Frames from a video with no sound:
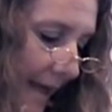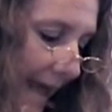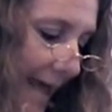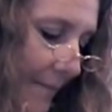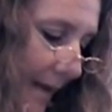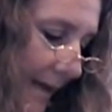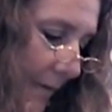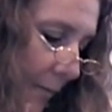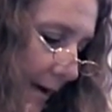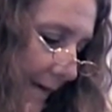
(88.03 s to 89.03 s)
and make
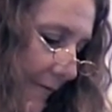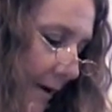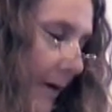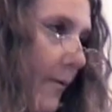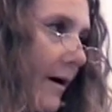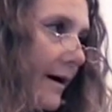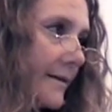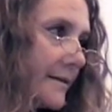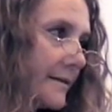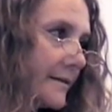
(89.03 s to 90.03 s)
it whatever I
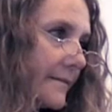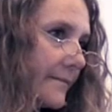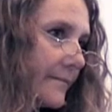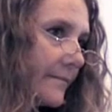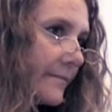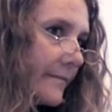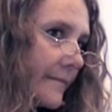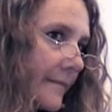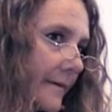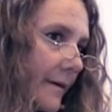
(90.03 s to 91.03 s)
want?
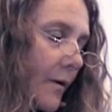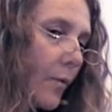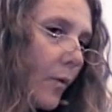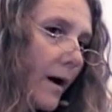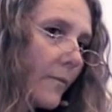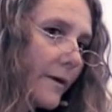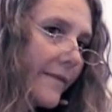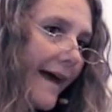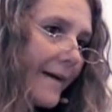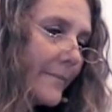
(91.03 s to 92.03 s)
What would
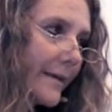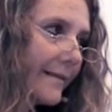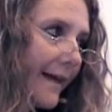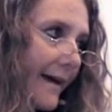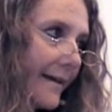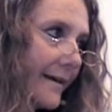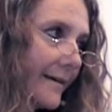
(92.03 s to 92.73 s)
that be like?